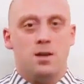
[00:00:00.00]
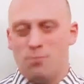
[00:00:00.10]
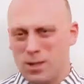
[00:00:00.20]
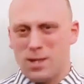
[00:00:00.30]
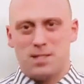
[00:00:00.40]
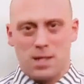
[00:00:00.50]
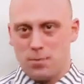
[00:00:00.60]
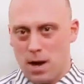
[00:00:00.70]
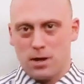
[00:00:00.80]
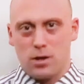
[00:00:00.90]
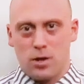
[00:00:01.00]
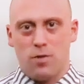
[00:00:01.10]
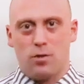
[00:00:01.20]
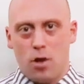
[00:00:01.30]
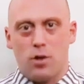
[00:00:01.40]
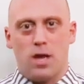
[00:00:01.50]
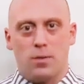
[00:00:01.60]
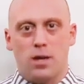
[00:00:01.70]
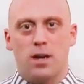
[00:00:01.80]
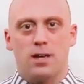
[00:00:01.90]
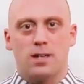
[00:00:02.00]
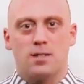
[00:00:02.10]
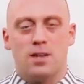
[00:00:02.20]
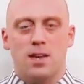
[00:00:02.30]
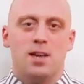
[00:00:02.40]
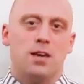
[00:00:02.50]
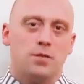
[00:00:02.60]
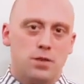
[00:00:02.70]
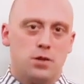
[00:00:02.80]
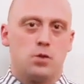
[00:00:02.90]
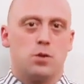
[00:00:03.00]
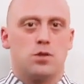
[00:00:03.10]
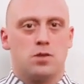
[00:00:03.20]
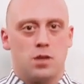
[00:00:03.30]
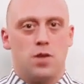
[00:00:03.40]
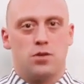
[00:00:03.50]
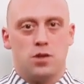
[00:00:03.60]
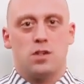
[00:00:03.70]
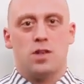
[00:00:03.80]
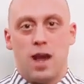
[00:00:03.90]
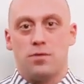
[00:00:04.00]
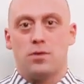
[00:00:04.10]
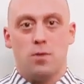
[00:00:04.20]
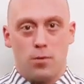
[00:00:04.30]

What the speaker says: realizing I'm not going to cover all antibiotics, and finish with the stuff you just have to